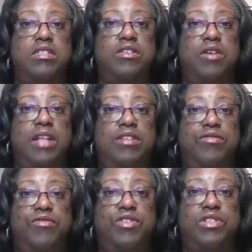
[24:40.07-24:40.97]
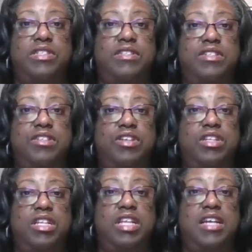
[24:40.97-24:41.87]
So I look forward to seeing you
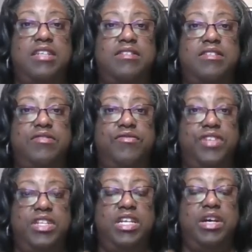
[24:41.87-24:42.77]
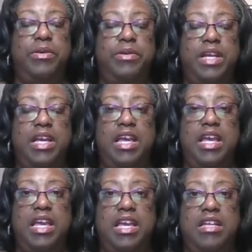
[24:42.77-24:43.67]
in the next video.
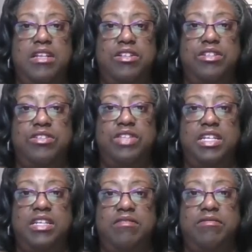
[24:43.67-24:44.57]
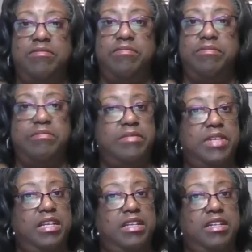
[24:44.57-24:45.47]
And until
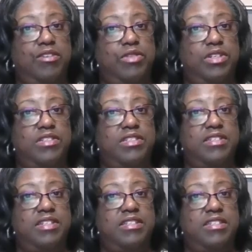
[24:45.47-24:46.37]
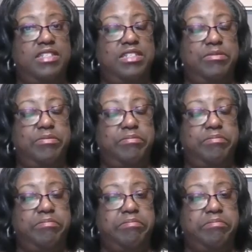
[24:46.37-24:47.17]
then, career success to you.